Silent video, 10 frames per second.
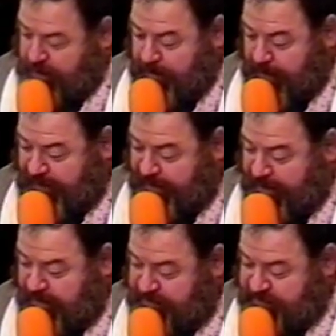Am I
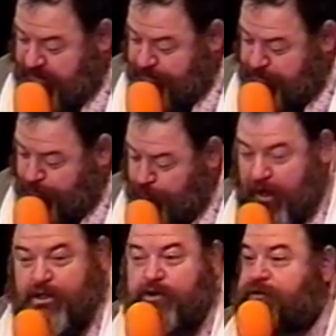glad I didn't skip? The
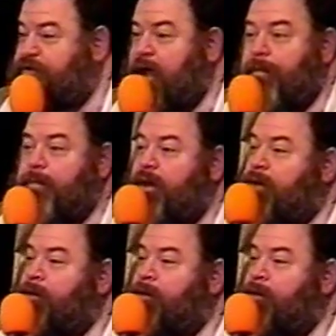Ruach just stopped me.